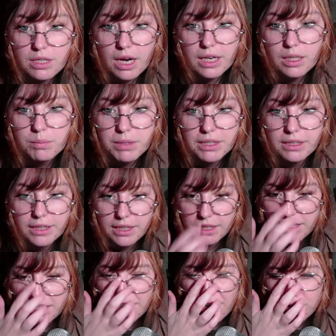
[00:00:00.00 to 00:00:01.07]
guy can be
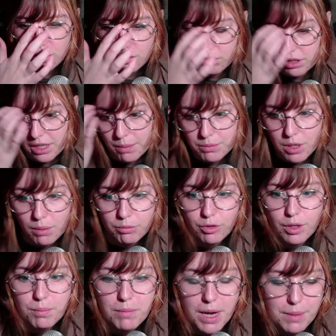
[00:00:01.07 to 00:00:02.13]
leaning down to a laptop for
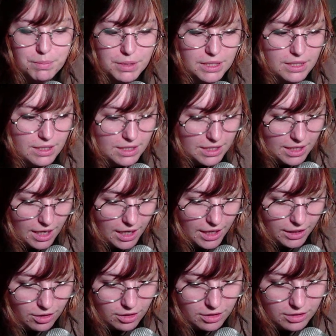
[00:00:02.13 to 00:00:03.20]
the My PC
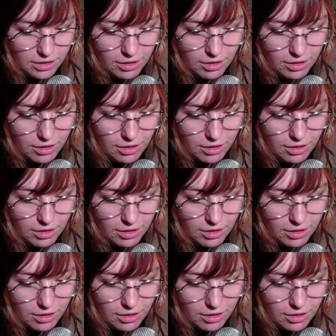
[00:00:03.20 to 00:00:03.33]
icon.